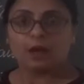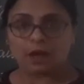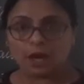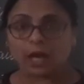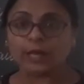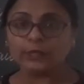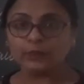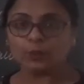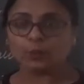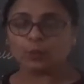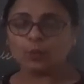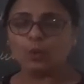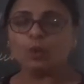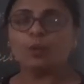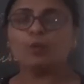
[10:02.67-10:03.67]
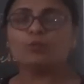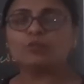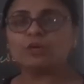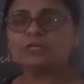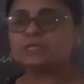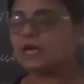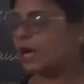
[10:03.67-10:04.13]
I know
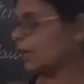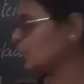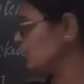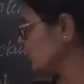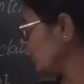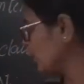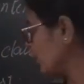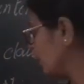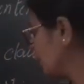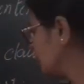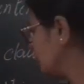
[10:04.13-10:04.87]
what I know.